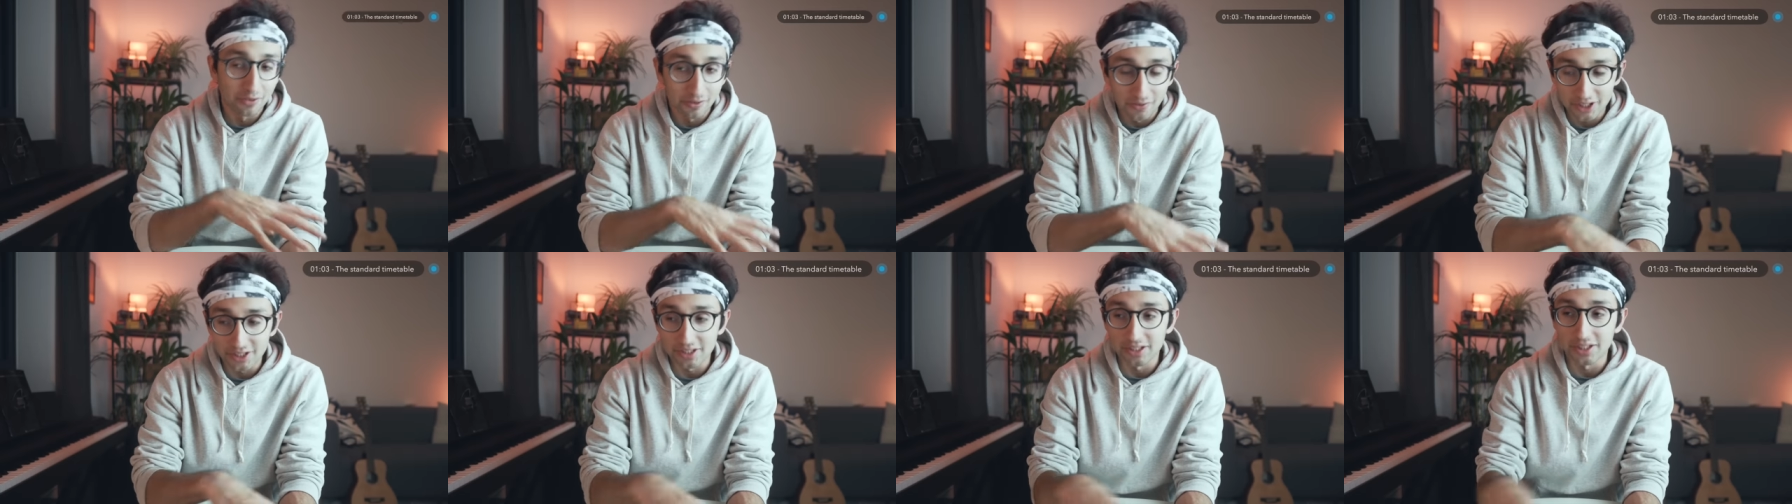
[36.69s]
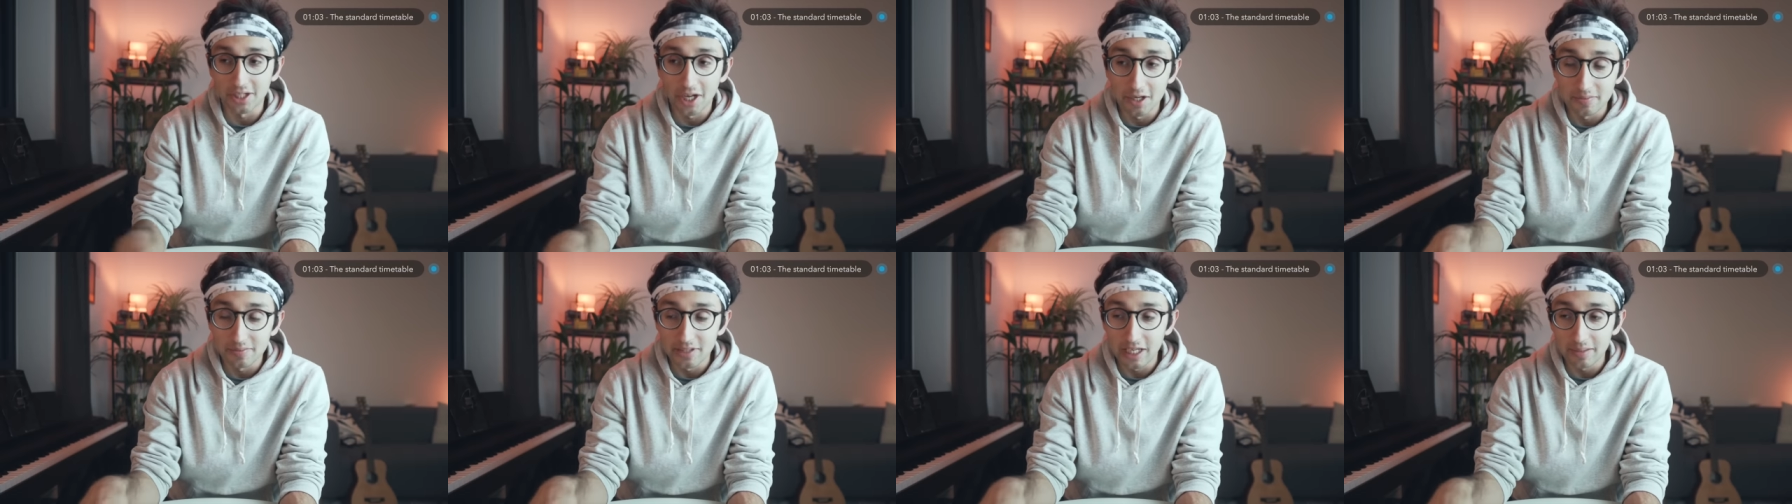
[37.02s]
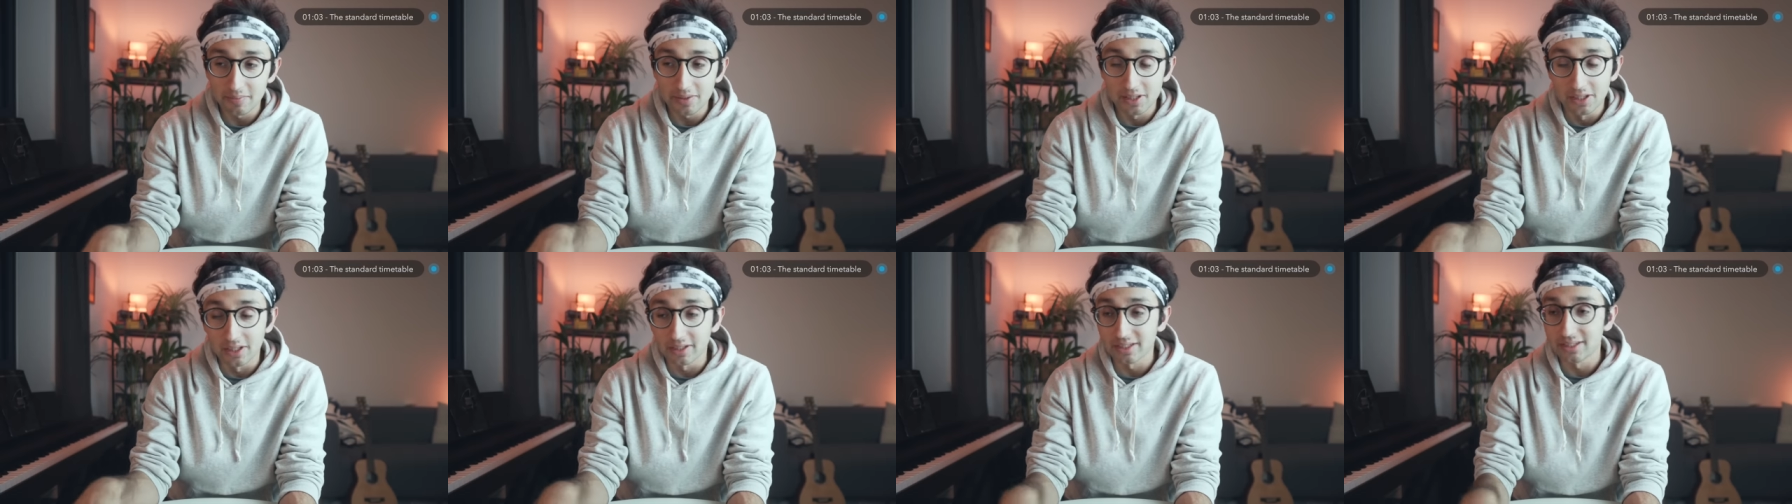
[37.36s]
revision
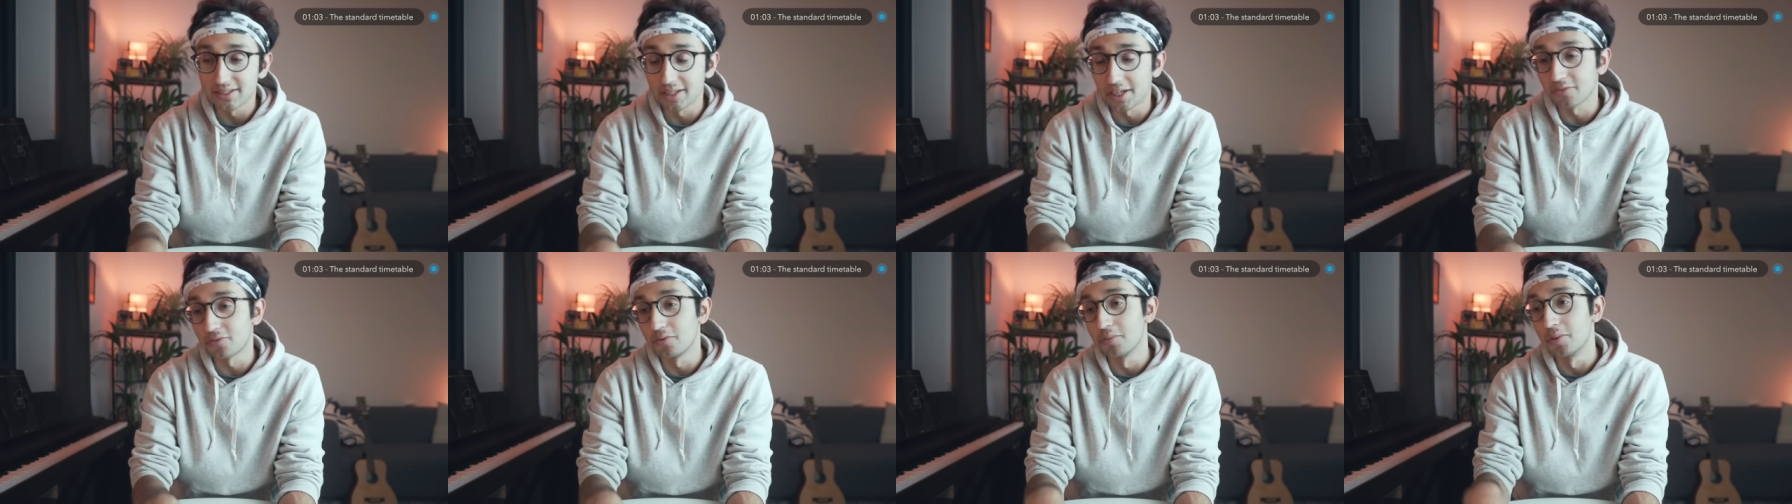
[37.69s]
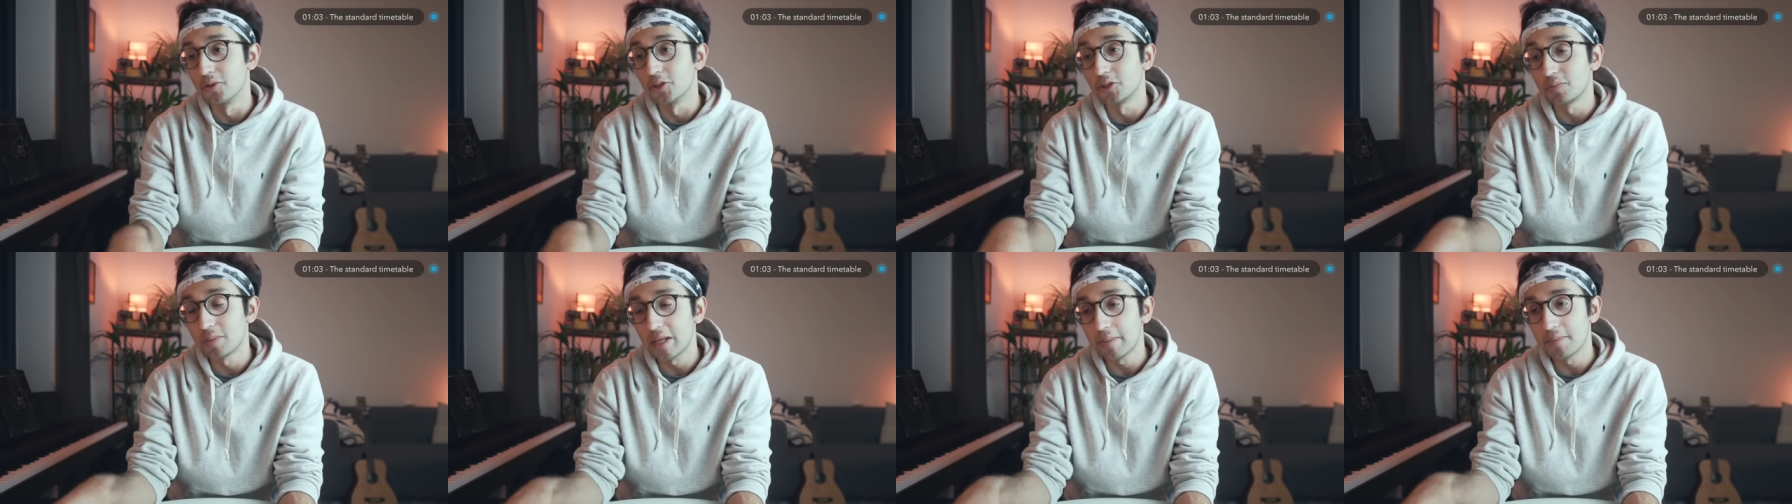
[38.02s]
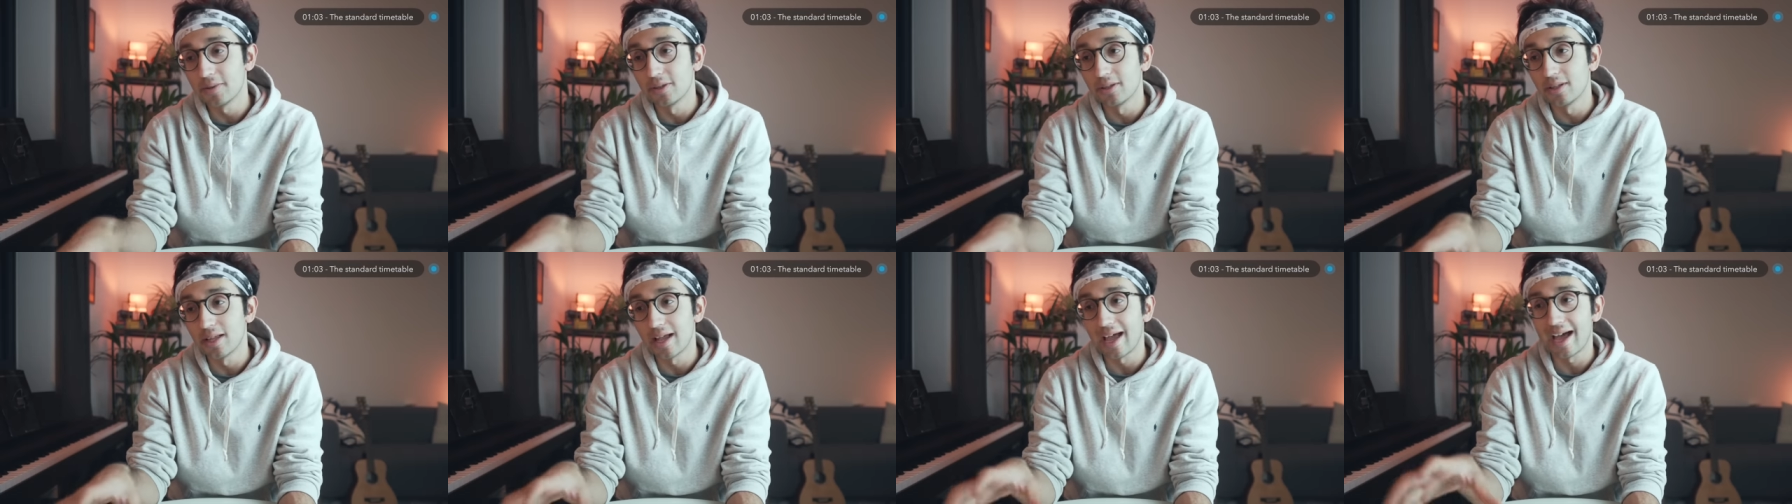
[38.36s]
timetable looks like for most
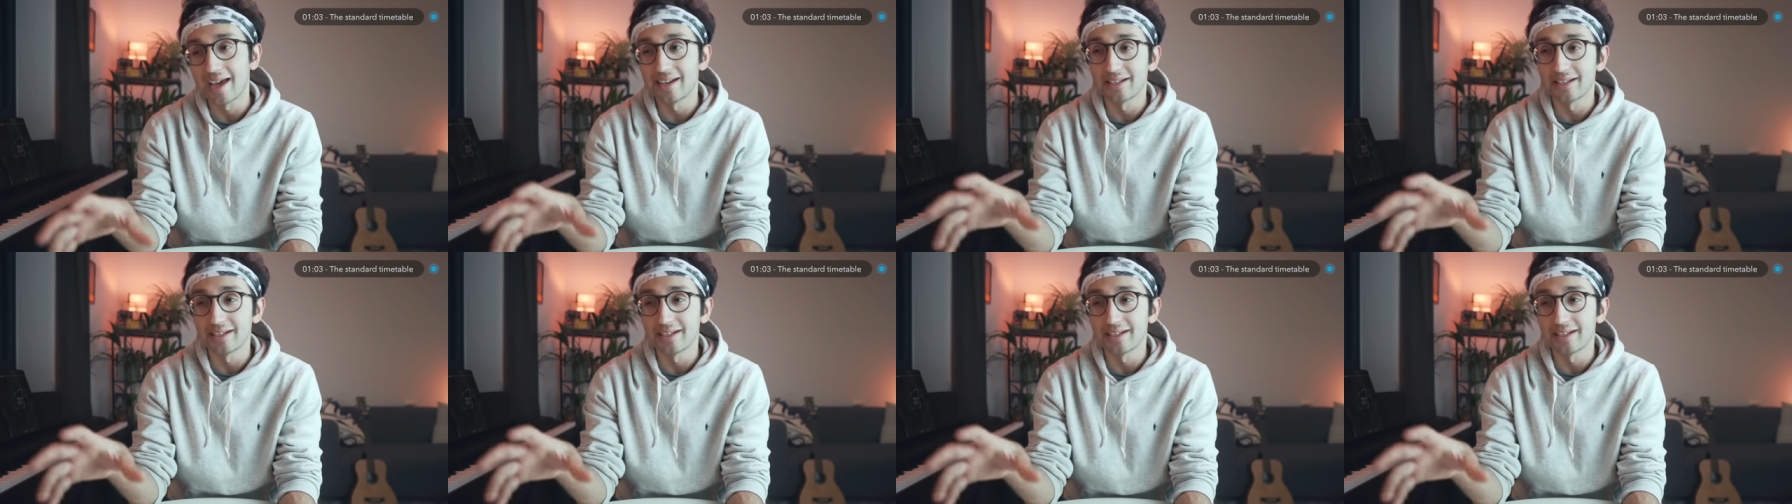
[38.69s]
people